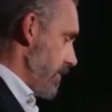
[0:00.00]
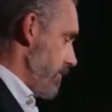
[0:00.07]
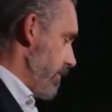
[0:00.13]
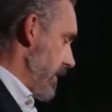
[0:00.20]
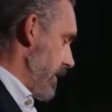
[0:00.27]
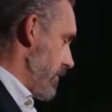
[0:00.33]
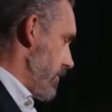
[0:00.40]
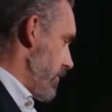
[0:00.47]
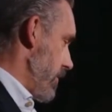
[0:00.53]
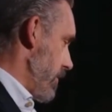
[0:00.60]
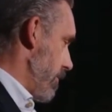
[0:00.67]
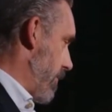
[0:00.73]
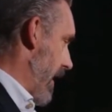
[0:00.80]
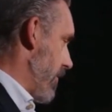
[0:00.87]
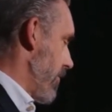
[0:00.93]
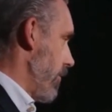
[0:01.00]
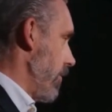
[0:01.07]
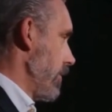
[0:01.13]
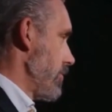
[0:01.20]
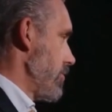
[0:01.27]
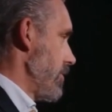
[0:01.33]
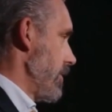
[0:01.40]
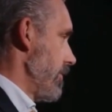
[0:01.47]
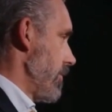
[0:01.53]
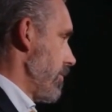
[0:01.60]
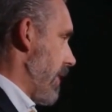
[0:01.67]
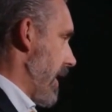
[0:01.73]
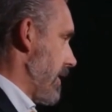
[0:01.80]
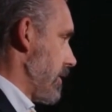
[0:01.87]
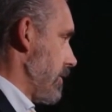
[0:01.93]
speaks to the pathology of the
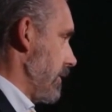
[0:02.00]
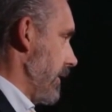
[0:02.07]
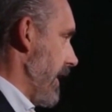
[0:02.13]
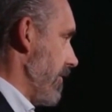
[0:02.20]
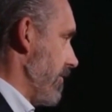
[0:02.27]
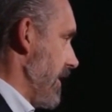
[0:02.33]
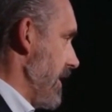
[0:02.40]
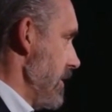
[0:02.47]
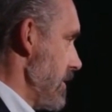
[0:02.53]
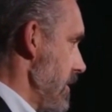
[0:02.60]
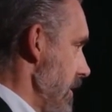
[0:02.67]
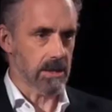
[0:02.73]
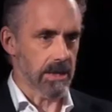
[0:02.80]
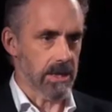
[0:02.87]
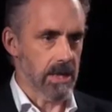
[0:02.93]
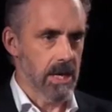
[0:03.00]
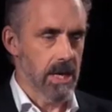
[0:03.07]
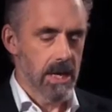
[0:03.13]
radical left instantly.